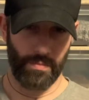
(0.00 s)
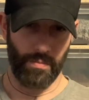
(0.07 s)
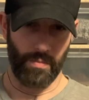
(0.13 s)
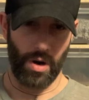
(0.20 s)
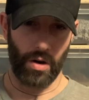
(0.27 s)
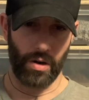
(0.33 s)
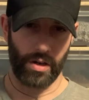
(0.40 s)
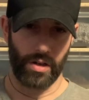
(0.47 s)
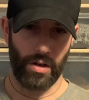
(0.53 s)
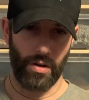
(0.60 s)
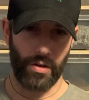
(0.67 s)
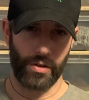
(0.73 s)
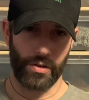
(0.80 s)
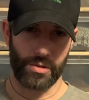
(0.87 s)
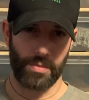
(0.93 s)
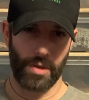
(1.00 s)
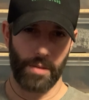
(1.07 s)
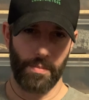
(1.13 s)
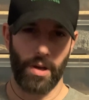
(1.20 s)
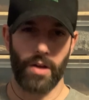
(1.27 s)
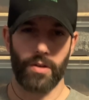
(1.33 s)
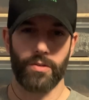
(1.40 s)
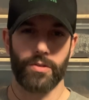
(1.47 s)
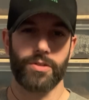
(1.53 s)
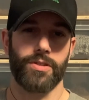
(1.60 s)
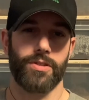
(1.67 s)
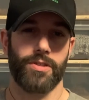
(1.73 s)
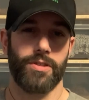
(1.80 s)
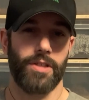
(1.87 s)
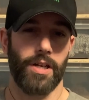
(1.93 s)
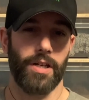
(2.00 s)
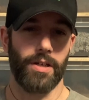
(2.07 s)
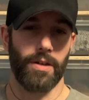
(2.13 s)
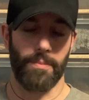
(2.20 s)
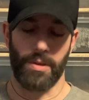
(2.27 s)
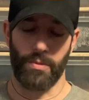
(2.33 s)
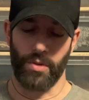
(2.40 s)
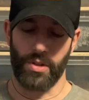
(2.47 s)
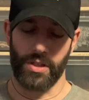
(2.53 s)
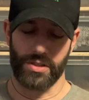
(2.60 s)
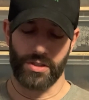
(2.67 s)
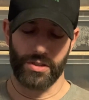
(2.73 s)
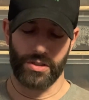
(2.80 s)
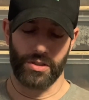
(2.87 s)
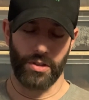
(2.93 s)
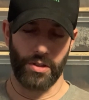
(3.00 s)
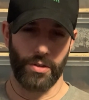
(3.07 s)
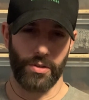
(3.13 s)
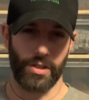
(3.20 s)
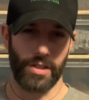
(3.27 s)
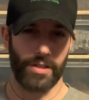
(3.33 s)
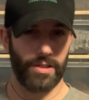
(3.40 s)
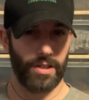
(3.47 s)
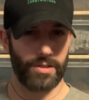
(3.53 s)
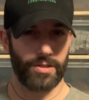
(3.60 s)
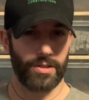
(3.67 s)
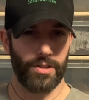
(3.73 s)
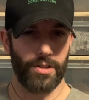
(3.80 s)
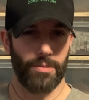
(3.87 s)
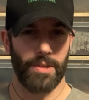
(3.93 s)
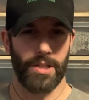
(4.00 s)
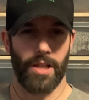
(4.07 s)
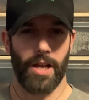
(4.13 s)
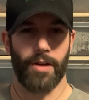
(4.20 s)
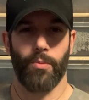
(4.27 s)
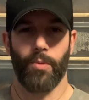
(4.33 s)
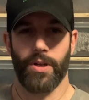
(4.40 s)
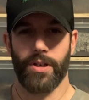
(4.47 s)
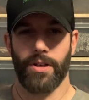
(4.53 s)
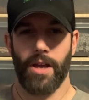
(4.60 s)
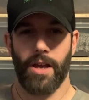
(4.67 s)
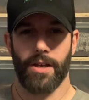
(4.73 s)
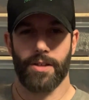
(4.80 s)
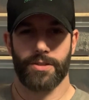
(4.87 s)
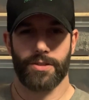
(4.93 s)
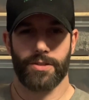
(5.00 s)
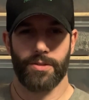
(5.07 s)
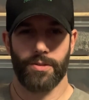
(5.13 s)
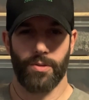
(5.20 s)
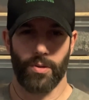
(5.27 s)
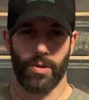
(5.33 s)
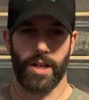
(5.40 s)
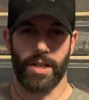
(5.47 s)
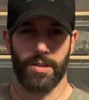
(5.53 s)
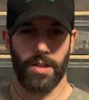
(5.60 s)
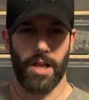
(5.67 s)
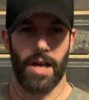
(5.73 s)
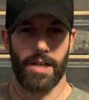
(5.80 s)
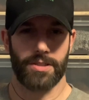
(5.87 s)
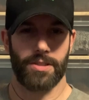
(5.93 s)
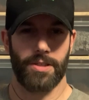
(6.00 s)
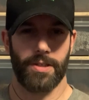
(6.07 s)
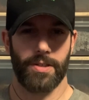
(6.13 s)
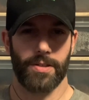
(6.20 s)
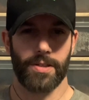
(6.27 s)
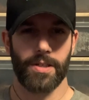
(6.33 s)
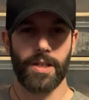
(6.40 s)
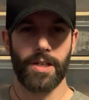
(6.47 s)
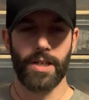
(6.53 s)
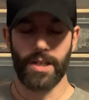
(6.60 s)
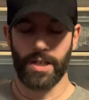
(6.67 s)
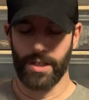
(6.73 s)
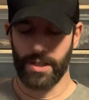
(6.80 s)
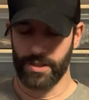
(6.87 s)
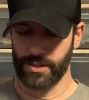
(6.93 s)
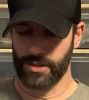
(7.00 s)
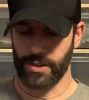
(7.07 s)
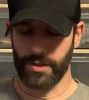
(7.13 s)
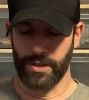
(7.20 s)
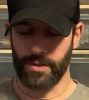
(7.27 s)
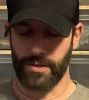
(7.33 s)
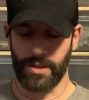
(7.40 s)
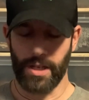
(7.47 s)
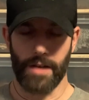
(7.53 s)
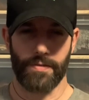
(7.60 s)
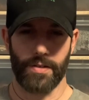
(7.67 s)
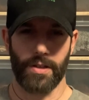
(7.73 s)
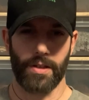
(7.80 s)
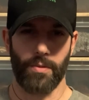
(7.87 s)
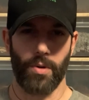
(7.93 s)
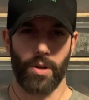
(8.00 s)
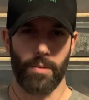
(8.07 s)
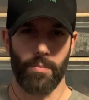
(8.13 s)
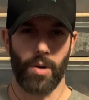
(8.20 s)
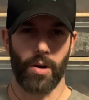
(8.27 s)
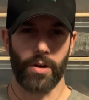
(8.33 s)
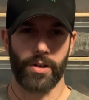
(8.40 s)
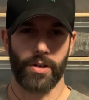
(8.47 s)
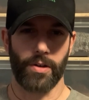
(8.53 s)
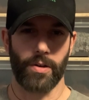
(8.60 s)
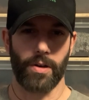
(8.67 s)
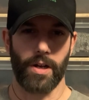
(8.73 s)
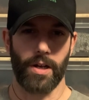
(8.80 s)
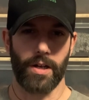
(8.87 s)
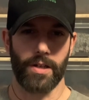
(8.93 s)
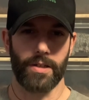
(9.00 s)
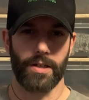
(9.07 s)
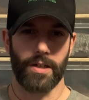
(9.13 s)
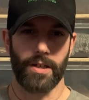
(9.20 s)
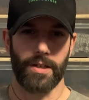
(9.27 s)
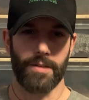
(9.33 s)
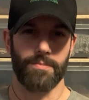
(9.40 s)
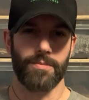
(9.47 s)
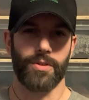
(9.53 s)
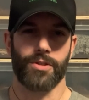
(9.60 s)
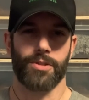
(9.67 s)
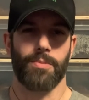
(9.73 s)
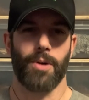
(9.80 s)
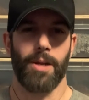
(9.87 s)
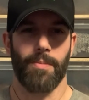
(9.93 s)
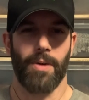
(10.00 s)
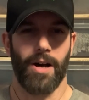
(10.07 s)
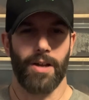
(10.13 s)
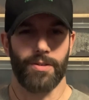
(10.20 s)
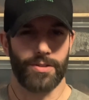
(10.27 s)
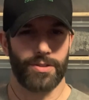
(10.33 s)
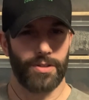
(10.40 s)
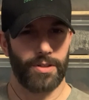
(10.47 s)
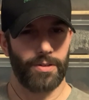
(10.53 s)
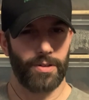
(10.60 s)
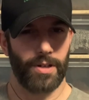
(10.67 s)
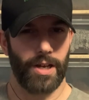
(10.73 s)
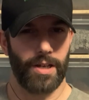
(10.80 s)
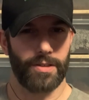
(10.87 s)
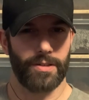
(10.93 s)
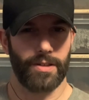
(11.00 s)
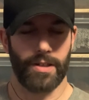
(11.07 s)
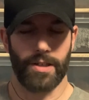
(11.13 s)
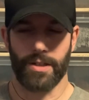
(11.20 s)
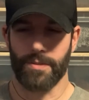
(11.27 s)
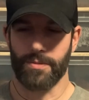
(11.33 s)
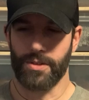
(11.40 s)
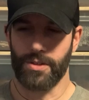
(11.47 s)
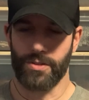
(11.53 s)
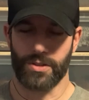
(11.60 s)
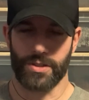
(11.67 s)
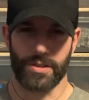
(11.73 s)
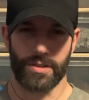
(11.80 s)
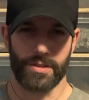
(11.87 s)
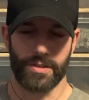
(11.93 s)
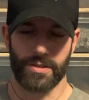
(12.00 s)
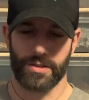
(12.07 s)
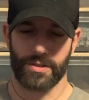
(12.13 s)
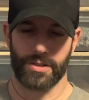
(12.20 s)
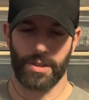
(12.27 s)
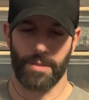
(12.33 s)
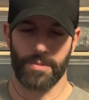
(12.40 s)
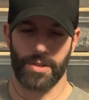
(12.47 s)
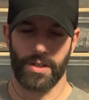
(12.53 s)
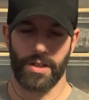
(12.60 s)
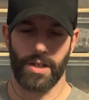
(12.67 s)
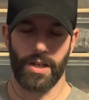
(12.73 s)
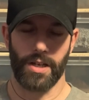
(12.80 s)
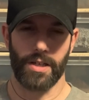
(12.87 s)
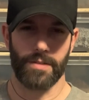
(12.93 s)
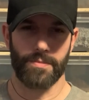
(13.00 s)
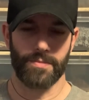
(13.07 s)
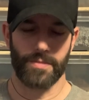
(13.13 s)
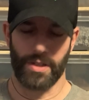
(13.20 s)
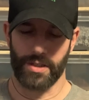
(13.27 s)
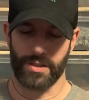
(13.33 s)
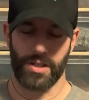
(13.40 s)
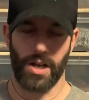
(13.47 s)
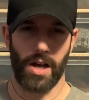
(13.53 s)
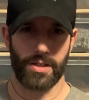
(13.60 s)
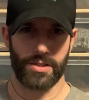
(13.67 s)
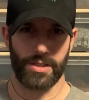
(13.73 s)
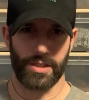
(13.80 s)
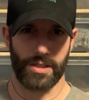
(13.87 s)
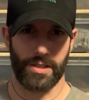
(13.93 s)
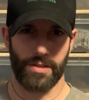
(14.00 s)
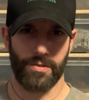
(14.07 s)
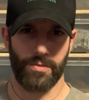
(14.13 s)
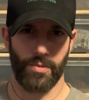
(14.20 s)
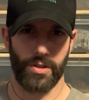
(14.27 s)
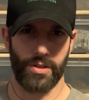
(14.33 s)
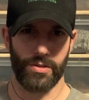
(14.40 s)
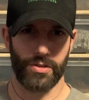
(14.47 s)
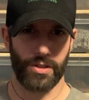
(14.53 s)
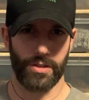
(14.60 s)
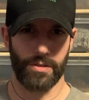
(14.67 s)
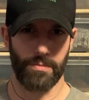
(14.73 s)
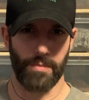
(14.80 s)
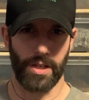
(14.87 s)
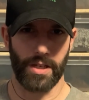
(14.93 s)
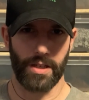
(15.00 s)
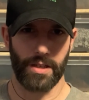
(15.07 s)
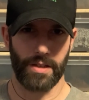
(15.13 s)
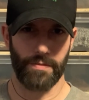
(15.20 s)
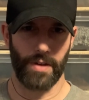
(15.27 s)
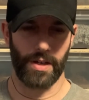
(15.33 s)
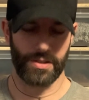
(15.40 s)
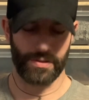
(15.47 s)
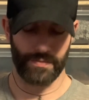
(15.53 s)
mark all your spray bottles. I mean, when this is diluted, it does look a little bit like Windex or a glass cleaner. So you definitely want to mark your spray bottle so you're not using something toxic when you shouldn't be, and vice